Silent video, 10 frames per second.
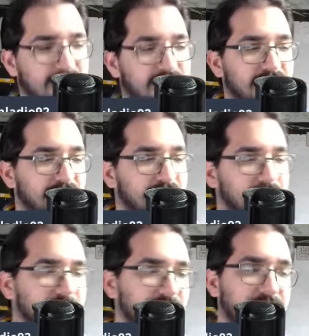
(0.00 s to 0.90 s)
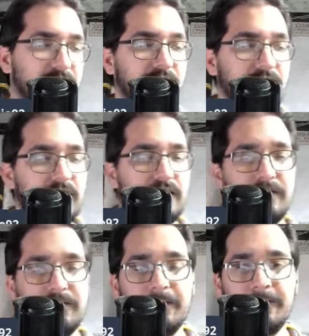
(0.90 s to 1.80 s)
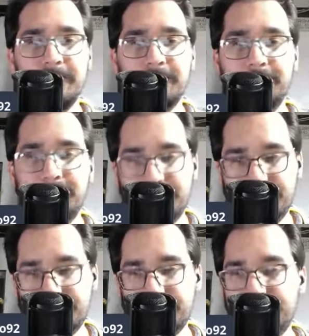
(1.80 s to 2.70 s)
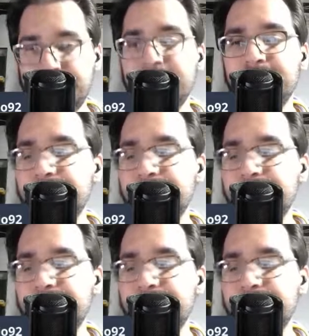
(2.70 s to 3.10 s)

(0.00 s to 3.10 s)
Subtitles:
It's like, okay, why would we even think